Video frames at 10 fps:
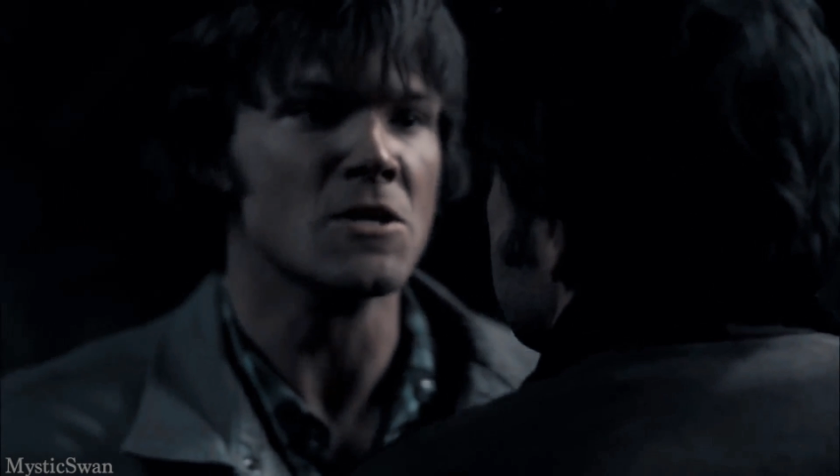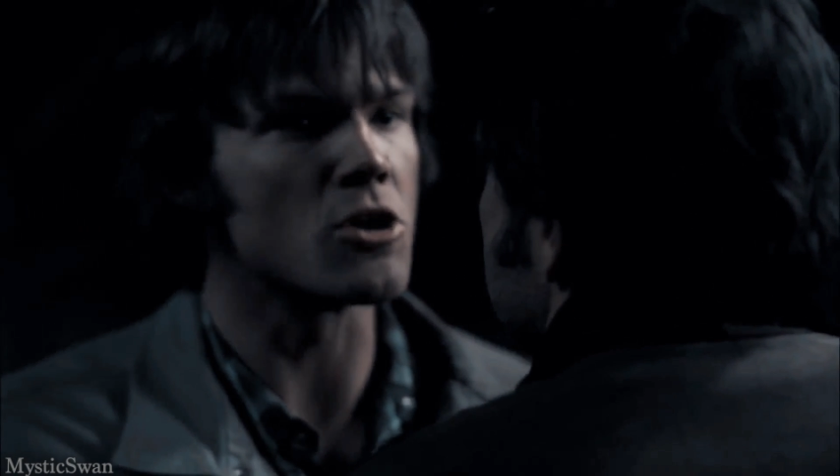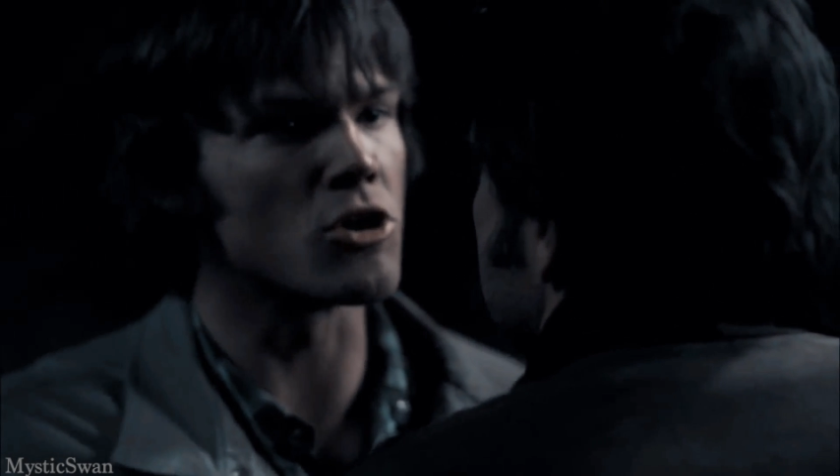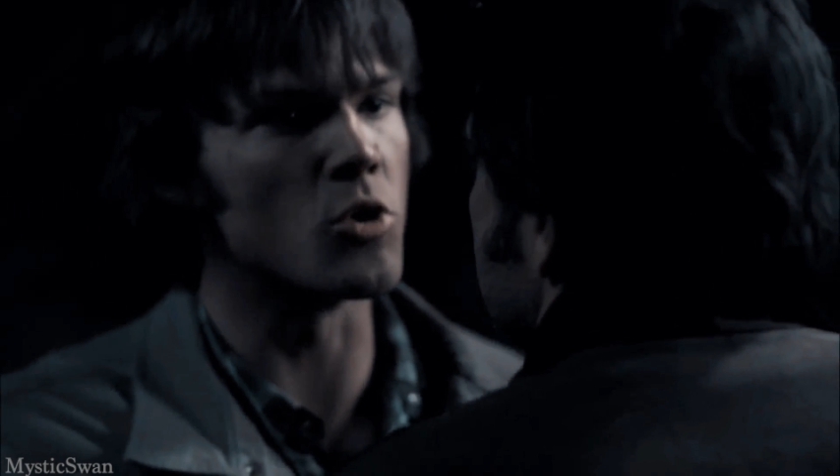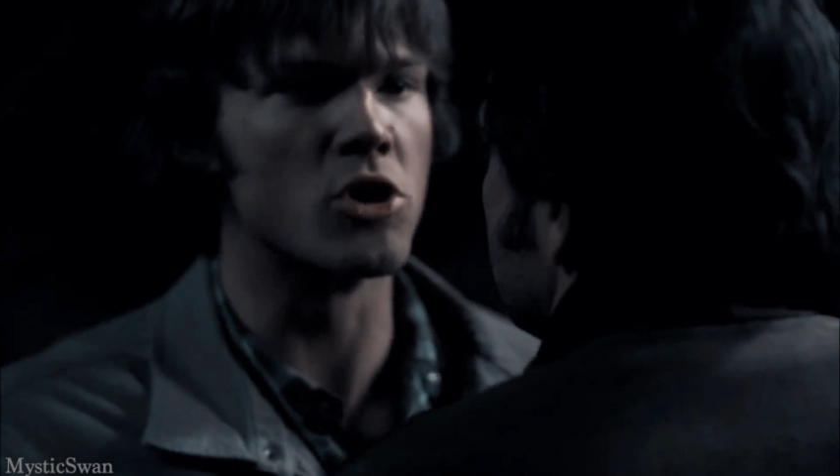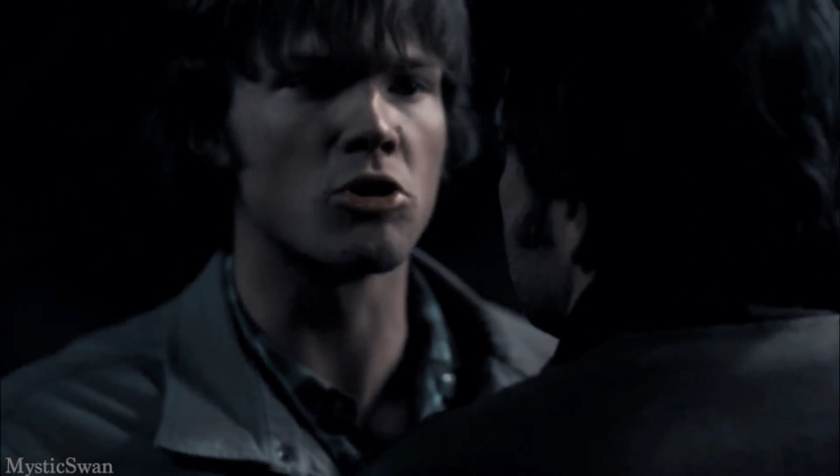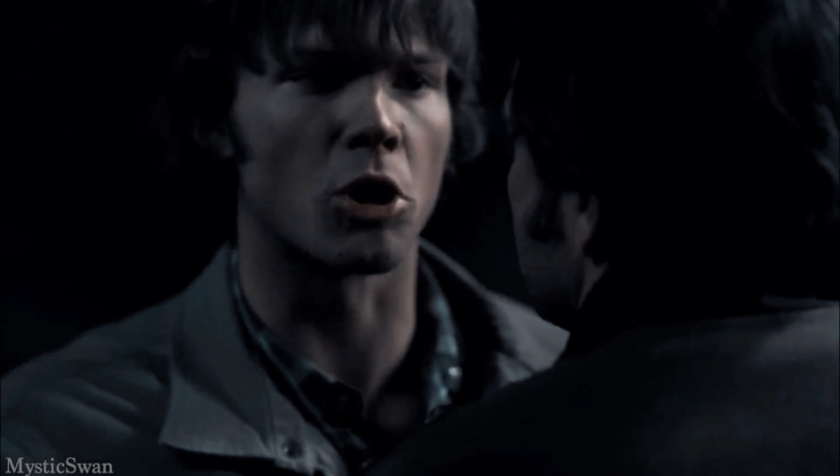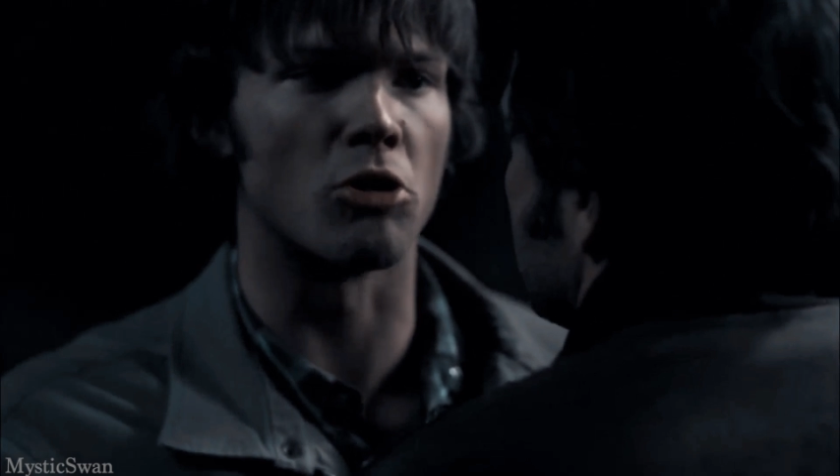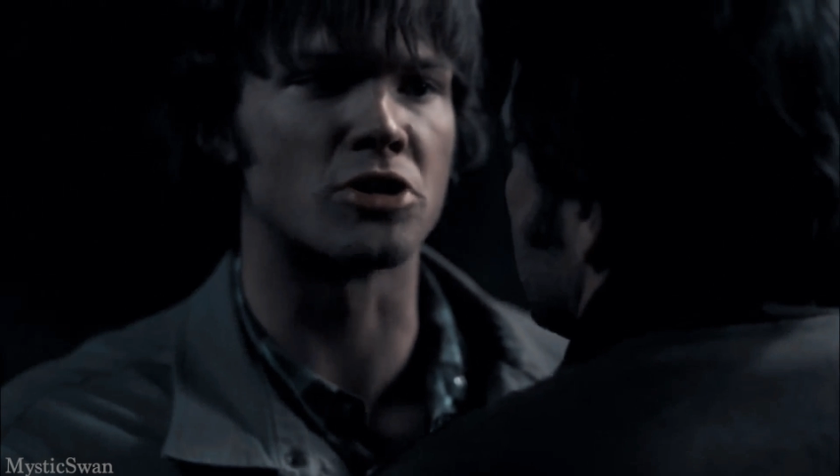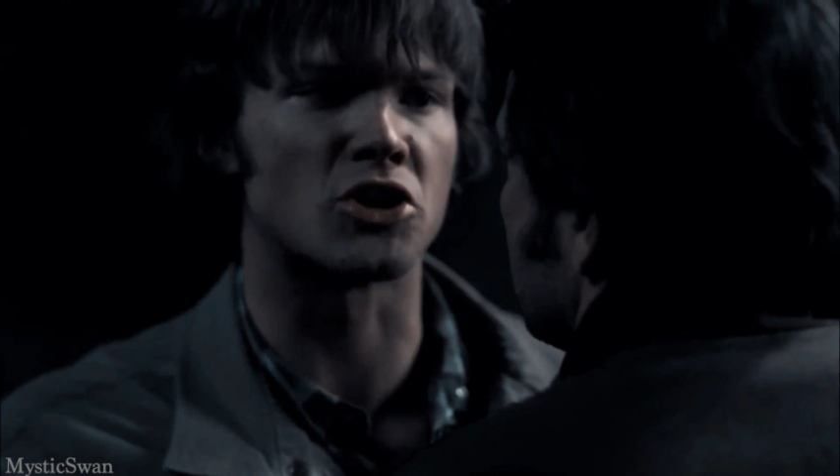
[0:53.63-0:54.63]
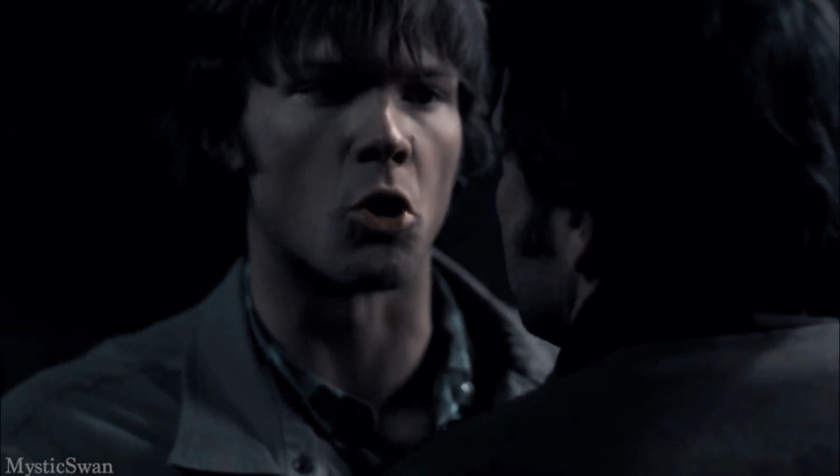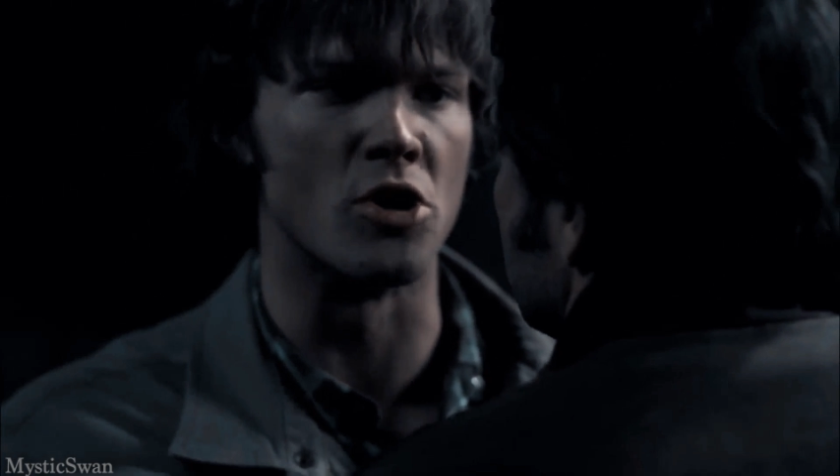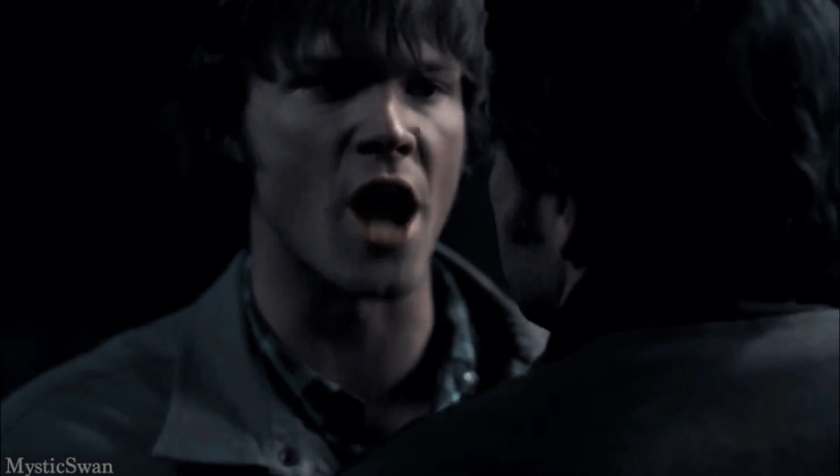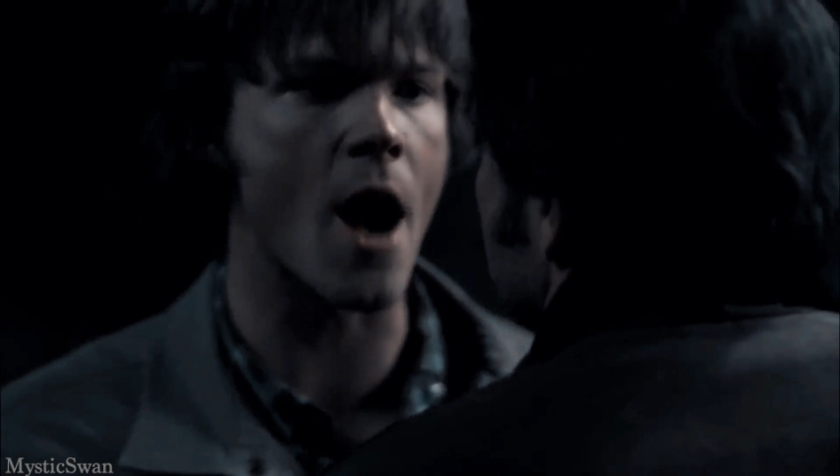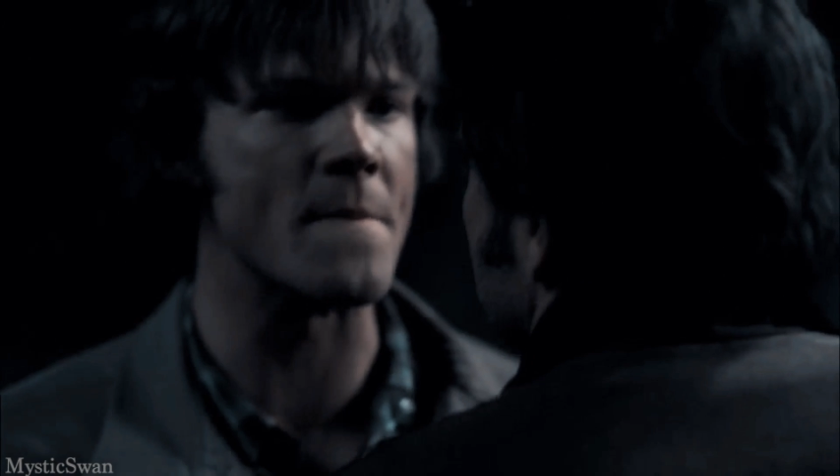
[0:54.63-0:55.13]
You're the one who closed that
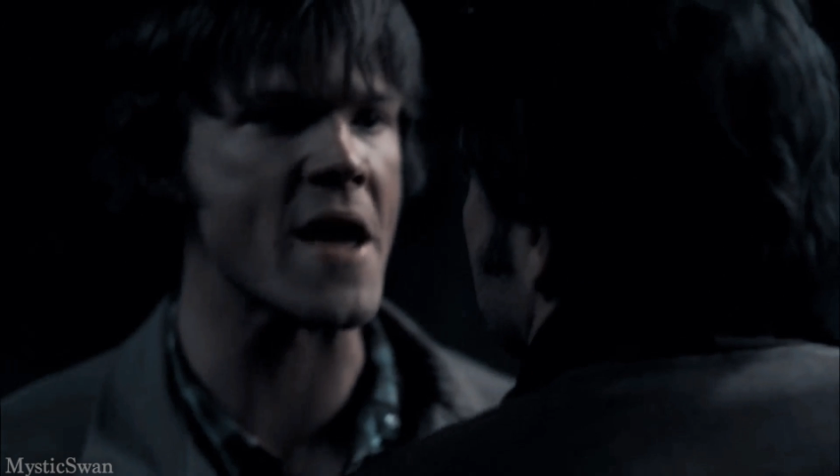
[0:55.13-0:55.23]
door, not